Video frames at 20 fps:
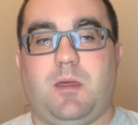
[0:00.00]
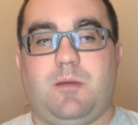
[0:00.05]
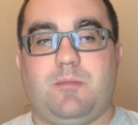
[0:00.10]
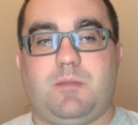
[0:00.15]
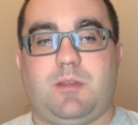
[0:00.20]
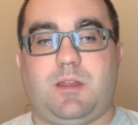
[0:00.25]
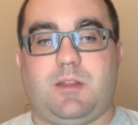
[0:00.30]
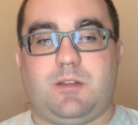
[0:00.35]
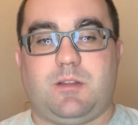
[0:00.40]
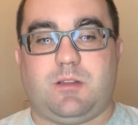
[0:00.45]

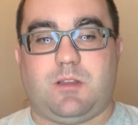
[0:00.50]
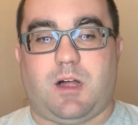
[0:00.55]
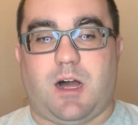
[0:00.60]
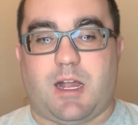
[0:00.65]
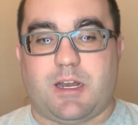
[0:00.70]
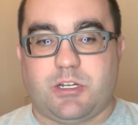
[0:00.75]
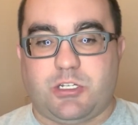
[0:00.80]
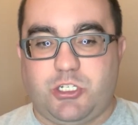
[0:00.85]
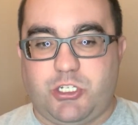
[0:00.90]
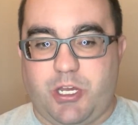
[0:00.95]
Getting a
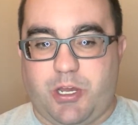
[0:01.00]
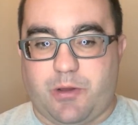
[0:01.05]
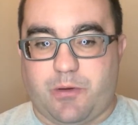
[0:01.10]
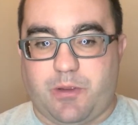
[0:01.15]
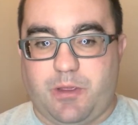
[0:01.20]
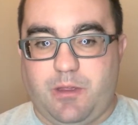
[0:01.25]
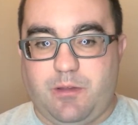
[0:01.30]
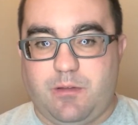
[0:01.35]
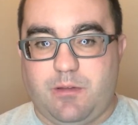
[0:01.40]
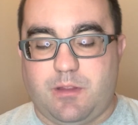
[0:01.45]
lot of
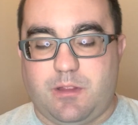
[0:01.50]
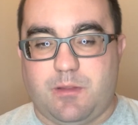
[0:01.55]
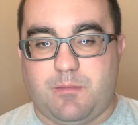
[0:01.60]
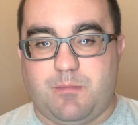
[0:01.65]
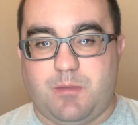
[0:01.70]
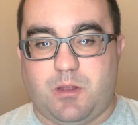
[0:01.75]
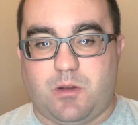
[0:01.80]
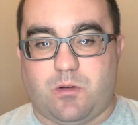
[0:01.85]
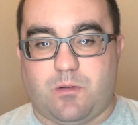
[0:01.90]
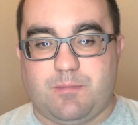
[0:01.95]
cherry in the
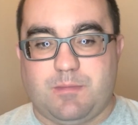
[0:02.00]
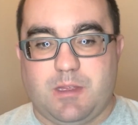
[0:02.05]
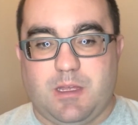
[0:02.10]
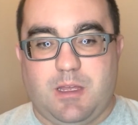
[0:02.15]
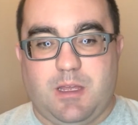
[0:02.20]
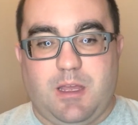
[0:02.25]
middle.